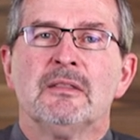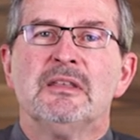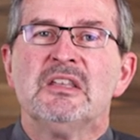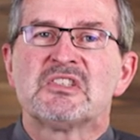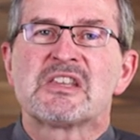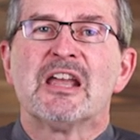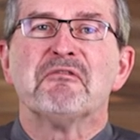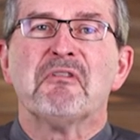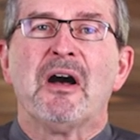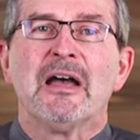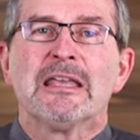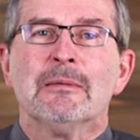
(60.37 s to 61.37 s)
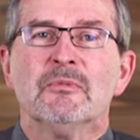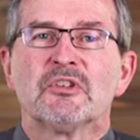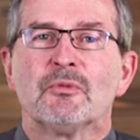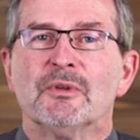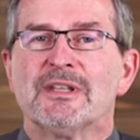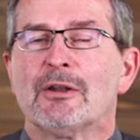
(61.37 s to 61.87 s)
these 10
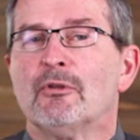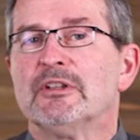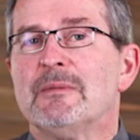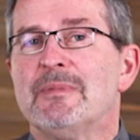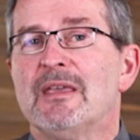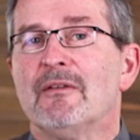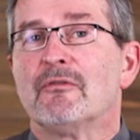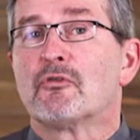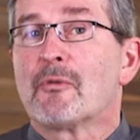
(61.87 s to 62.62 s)
volumes will not only be of